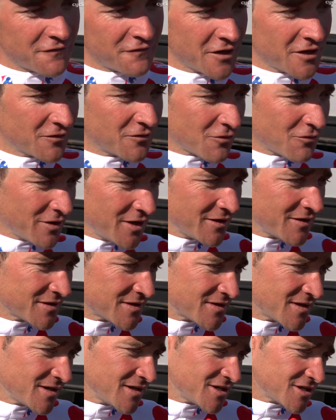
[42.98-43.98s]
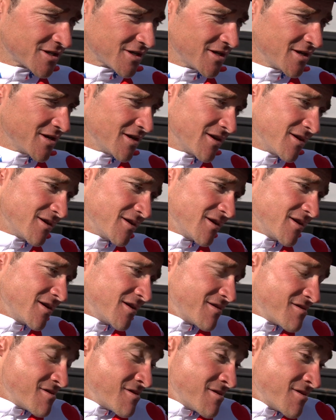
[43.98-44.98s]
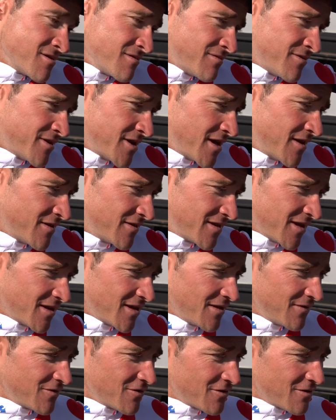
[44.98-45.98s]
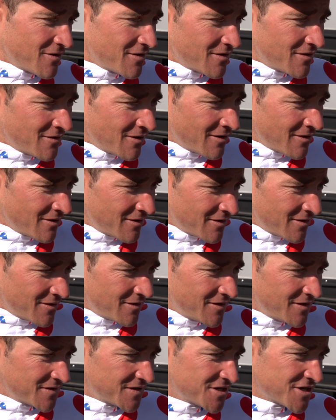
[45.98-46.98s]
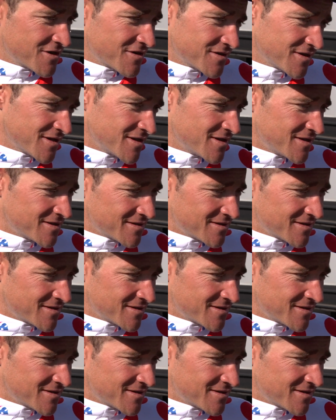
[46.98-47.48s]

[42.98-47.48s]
thing, to win the stage and taking this jersey,